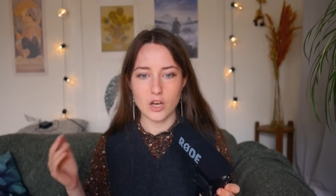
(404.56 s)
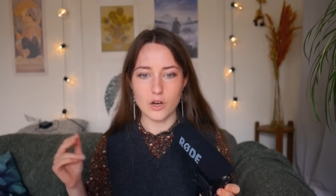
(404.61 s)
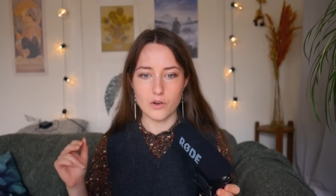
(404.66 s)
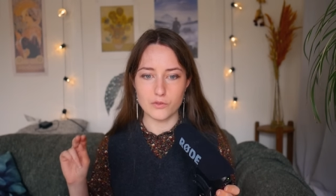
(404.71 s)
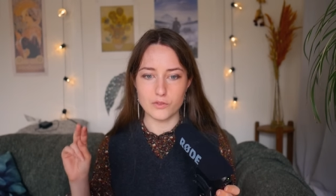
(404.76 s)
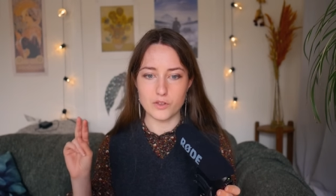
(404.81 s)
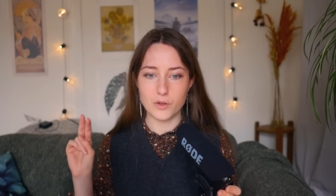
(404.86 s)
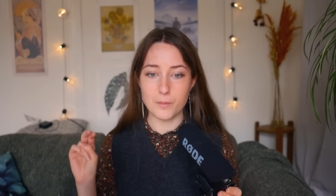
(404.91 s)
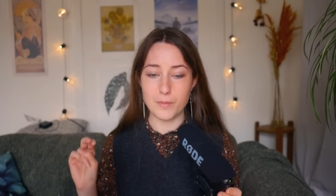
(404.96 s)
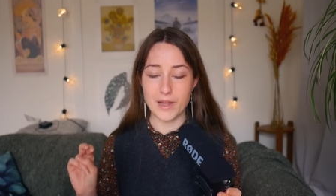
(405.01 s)

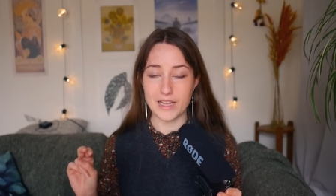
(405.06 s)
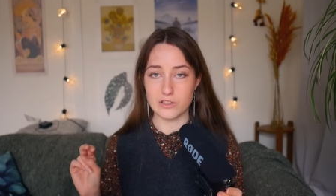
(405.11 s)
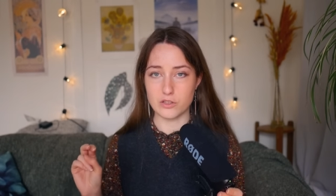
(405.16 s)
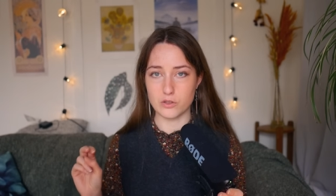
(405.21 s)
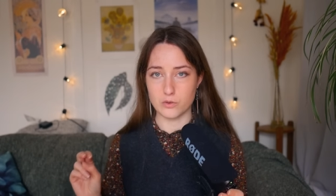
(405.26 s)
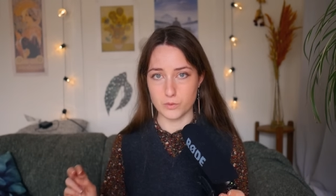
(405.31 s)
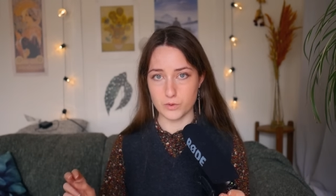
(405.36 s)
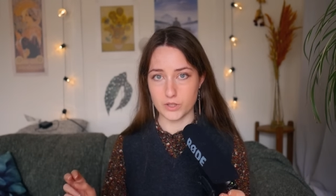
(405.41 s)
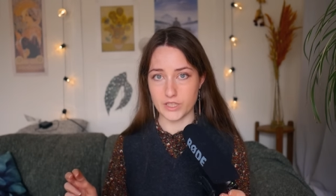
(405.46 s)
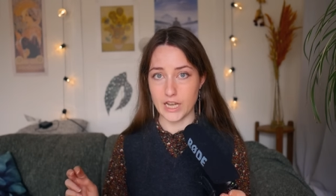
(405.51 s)
of the
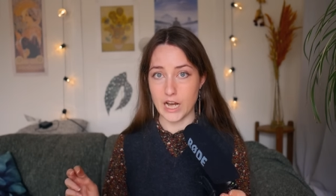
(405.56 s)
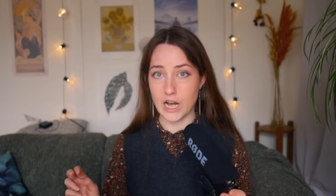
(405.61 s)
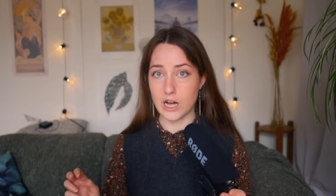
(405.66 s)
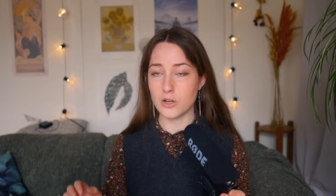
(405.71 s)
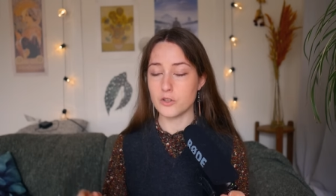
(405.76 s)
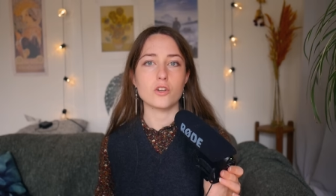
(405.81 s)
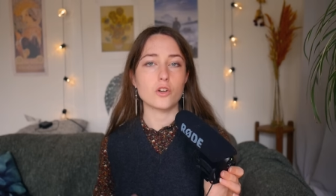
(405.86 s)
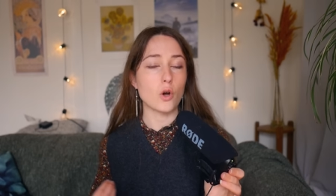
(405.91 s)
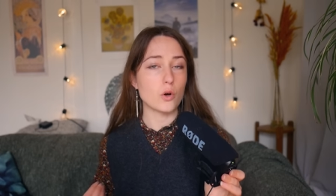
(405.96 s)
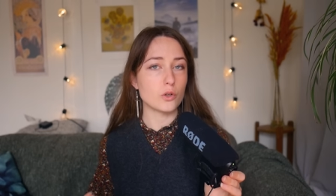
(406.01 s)
Battle
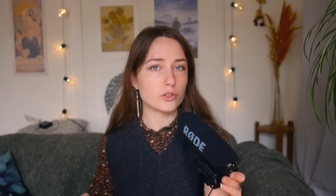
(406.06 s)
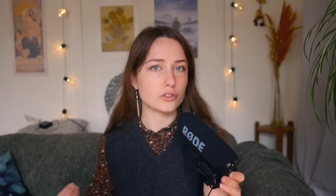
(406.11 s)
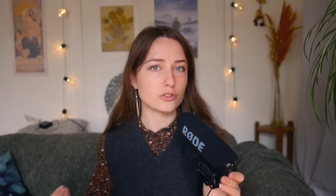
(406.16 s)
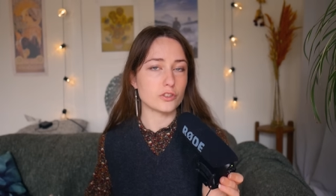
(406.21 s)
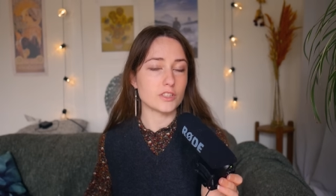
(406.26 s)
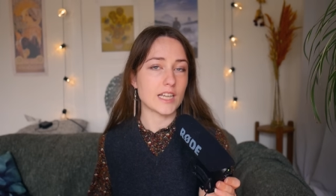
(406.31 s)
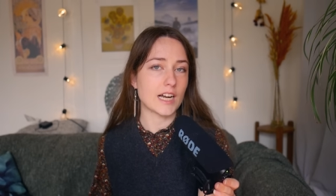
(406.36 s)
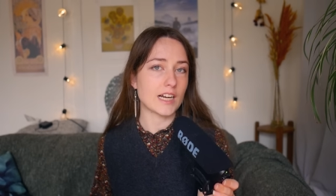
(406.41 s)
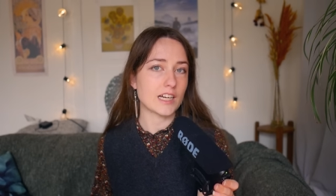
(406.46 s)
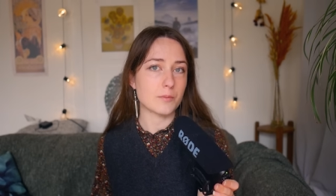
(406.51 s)
Royale.
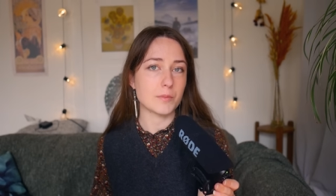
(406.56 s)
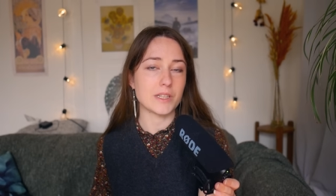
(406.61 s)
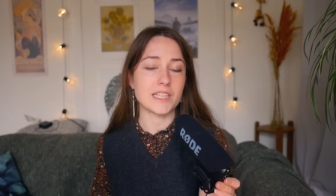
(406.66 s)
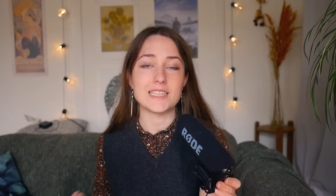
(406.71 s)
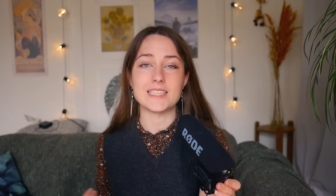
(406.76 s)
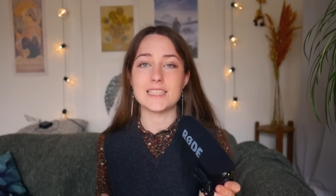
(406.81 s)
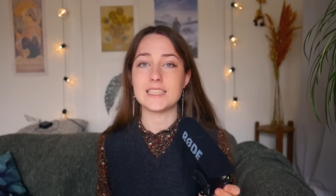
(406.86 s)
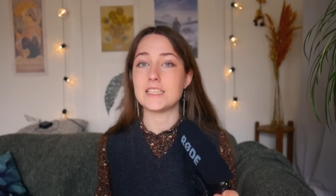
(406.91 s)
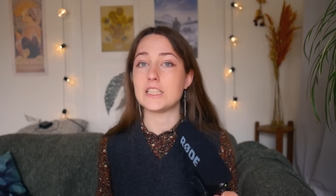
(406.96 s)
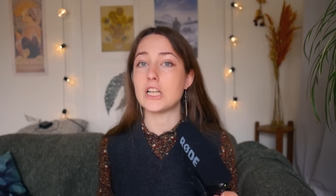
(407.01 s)
Koushun Takami
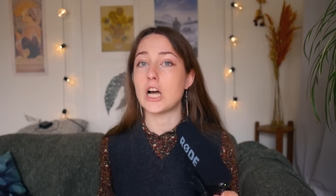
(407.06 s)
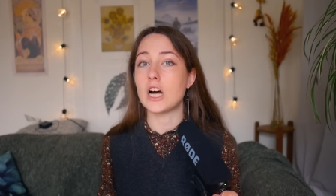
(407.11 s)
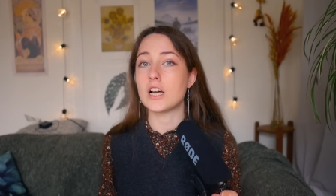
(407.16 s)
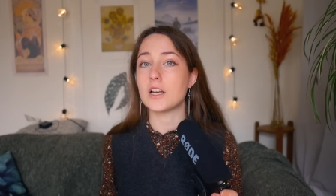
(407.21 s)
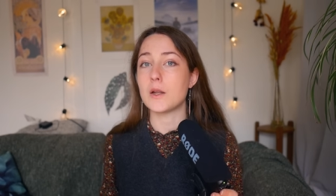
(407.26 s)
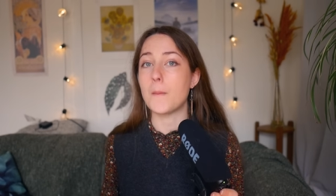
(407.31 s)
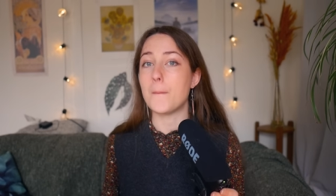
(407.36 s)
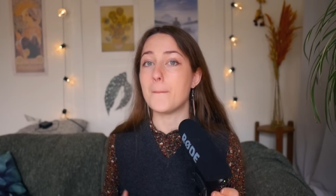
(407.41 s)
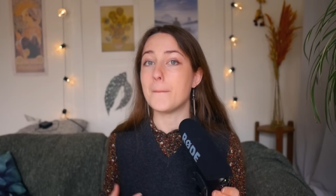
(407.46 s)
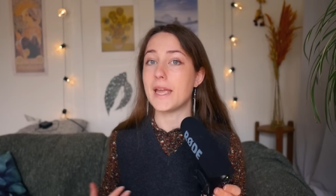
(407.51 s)
did
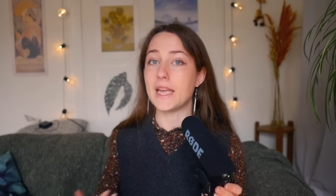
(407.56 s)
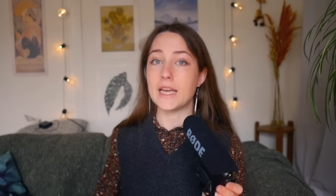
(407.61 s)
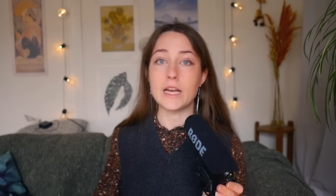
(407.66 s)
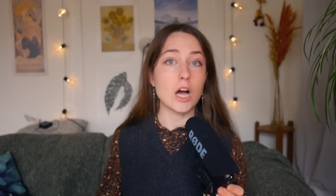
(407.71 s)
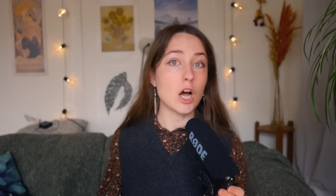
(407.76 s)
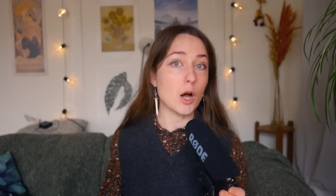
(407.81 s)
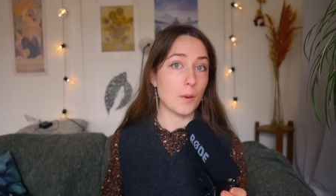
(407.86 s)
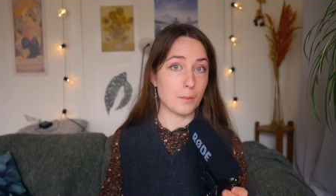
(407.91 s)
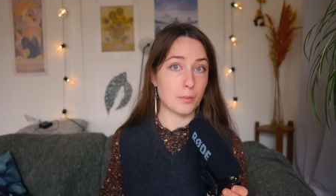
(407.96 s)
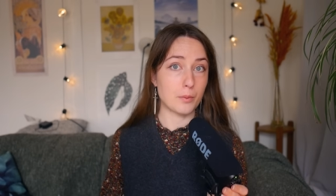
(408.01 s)
not make
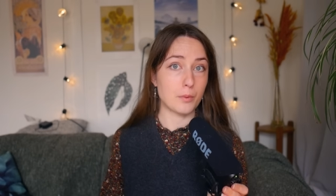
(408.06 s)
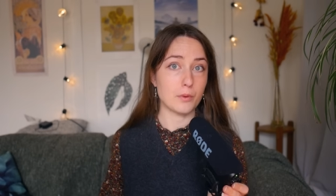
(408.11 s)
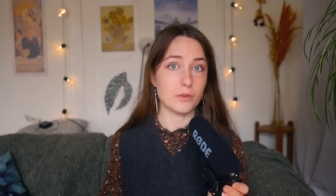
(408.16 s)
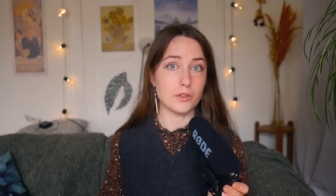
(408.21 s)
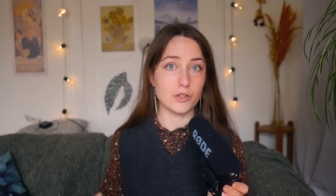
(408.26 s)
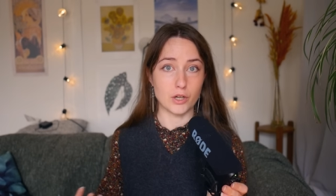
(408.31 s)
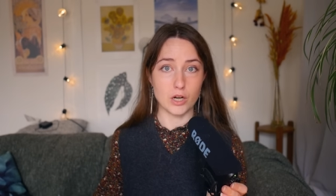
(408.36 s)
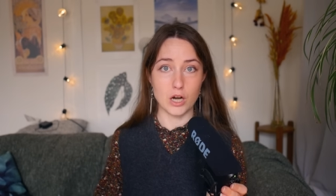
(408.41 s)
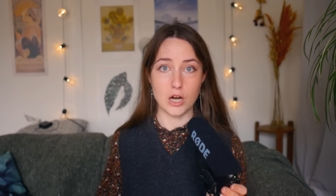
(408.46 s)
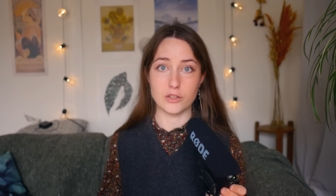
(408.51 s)
up
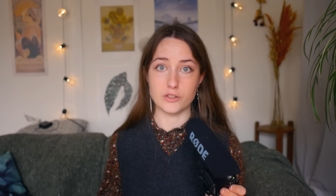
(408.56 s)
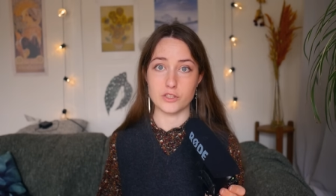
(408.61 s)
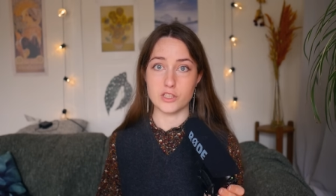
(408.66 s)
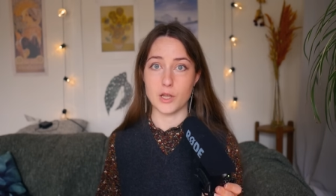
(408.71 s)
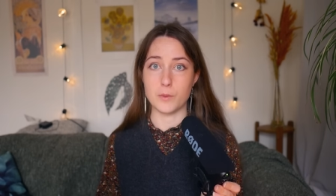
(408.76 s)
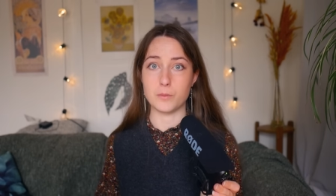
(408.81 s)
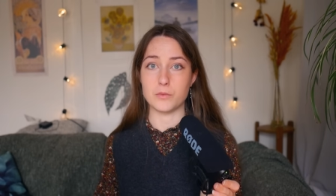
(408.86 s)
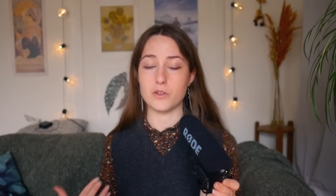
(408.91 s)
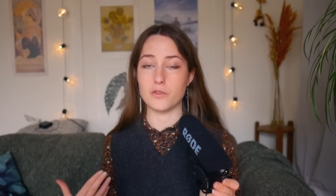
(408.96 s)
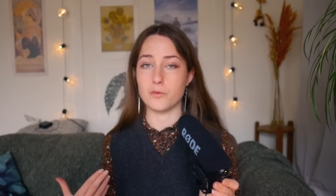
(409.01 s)
the
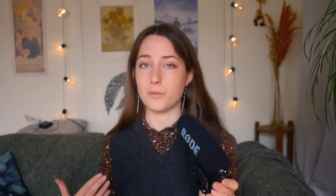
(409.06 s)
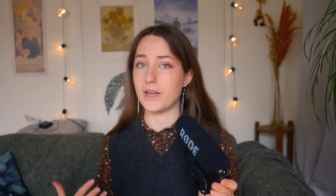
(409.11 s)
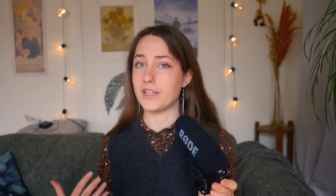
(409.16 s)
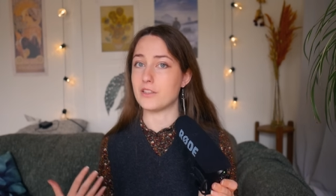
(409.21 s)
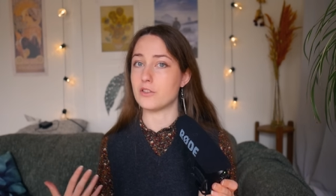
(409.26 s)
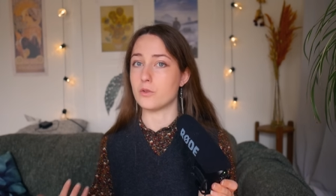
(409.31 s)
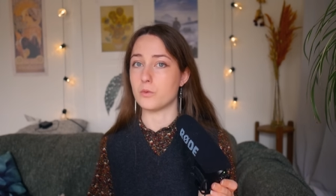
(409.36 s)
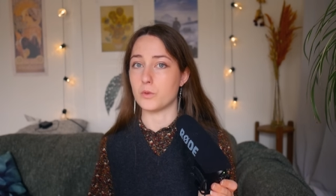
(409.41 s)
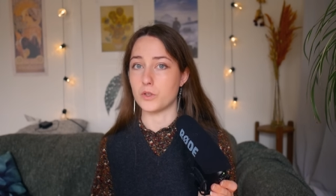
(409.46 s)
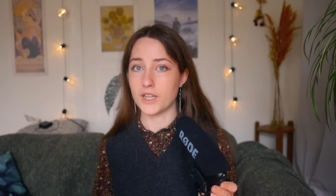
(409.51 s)
concept of
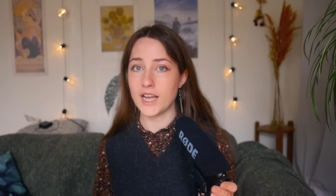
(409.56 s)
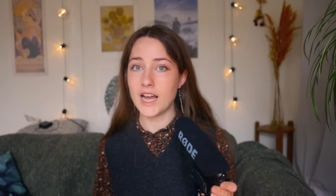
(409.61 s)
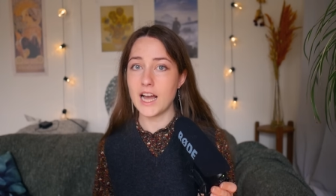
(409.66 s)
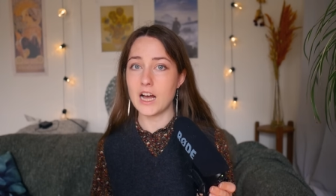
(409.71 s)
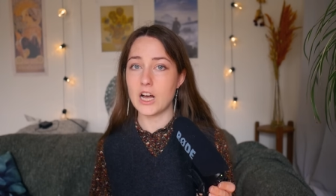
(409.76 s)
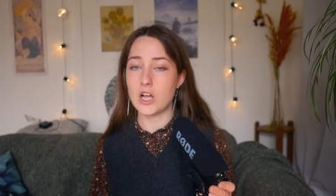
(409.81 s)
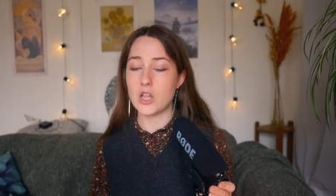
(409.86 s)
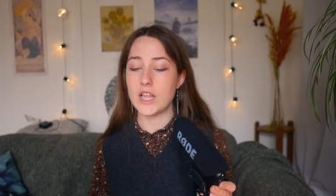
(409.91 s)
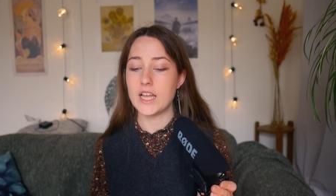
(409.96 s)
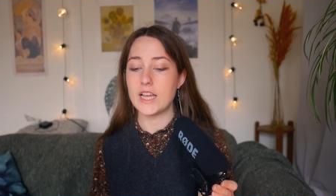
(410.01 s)
Battle
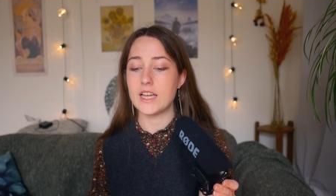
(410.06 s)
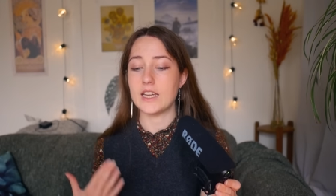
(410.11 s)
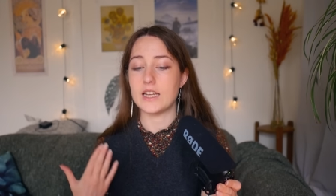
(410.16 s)
Royale.